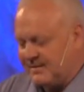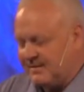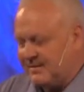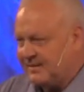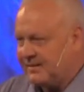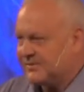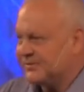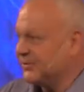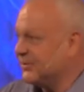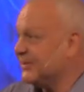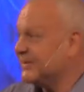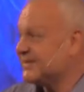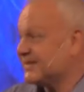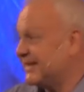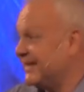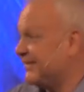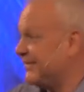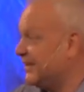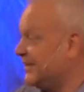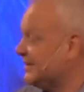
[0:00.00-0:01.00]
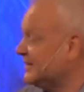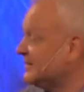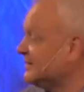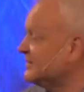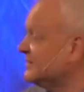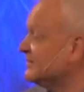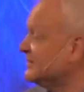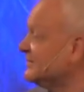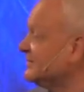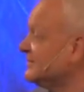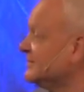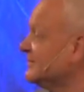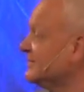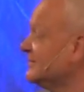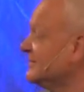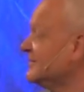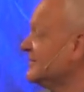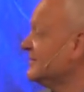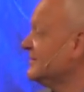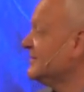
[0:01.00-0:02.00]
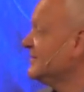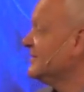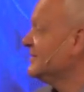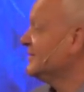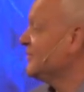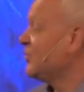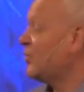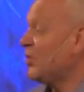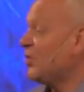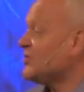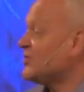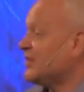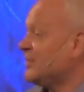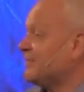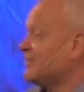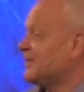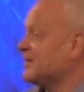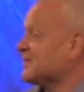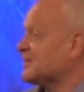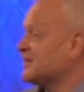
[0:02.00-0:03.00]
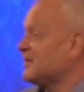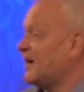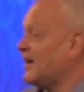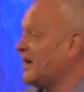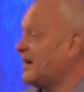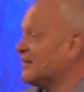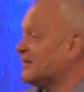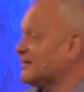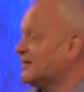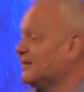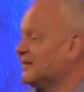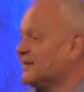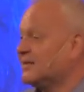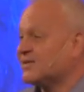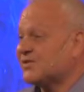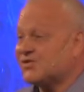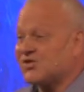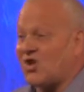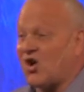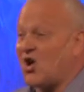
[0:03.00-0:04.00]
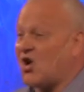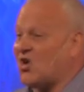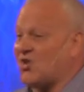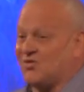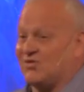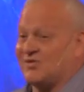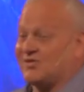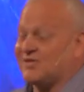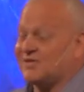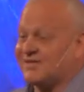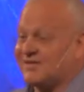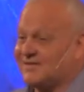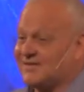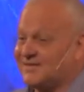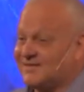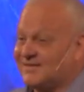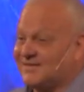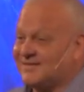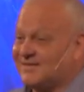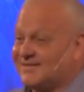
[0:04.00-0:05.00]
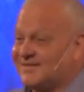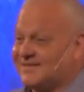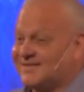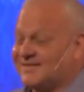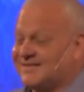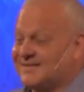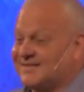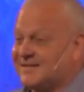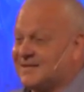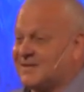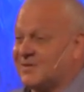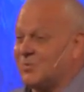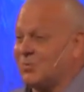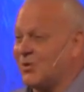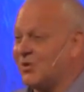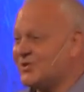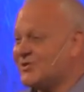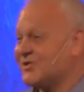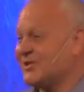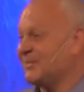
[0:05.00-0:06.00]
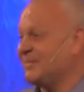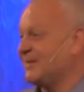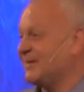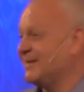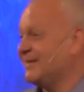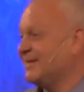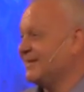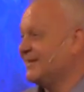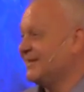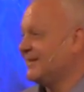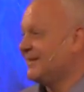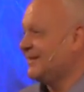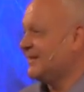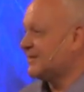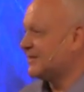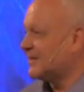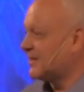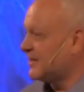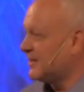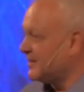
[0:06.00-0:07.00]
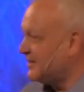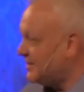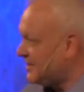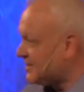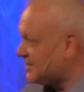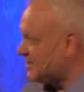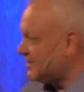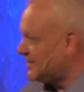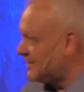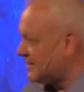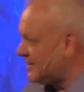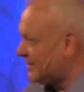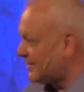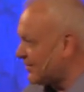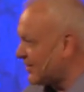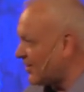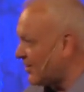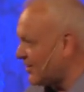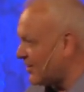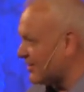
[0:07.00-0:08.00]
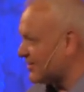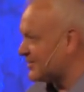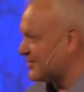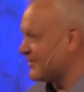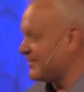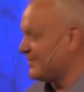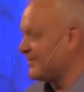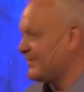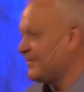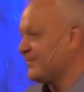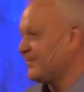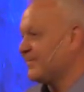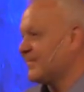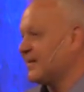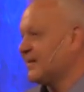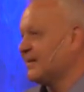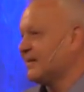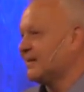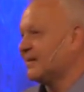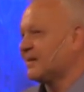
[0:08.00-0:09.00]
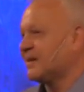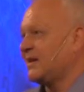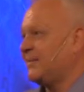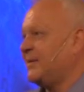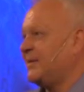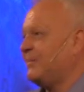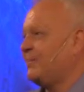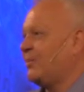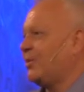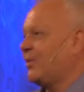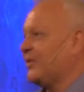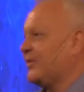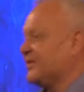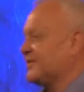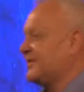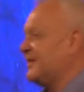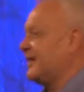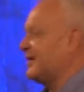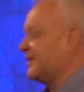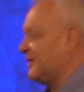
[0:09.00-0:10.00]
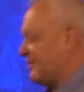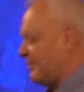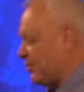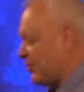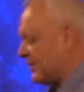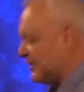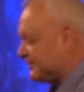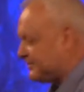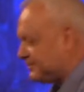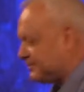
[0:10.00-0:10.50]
It's through his giving. Worship is not songs. Worship is the condition of the heart. Let me boil this down in a point.